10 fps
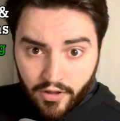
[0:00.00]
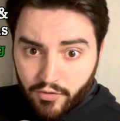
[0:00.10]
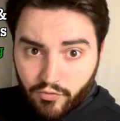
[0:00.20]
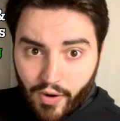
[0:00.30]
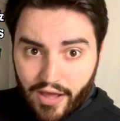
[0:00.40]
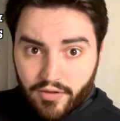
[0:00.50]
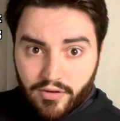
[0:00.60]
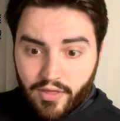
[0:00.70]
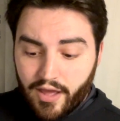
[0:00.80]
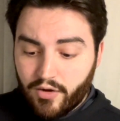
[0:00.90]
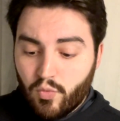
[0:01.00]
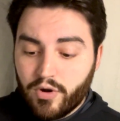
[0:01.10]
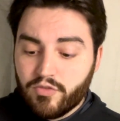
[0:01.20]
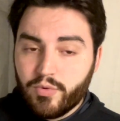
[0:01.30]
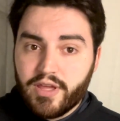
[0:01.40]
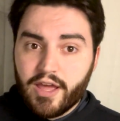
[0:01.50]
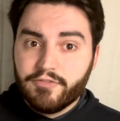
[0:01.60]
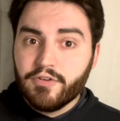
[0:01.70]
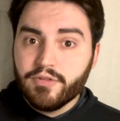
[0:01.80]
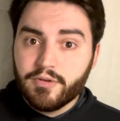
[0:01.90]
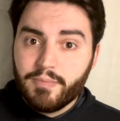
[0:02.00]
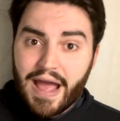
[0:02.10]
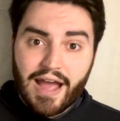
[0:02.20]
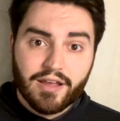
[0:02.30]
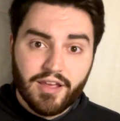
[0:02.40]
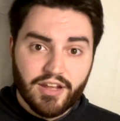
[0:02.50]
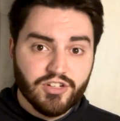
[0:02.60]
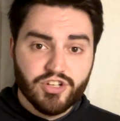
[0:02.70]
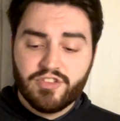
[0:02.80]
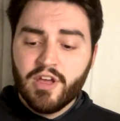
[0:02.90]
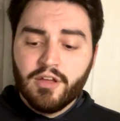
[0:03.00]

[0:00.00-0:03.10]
rather than once we get further back and just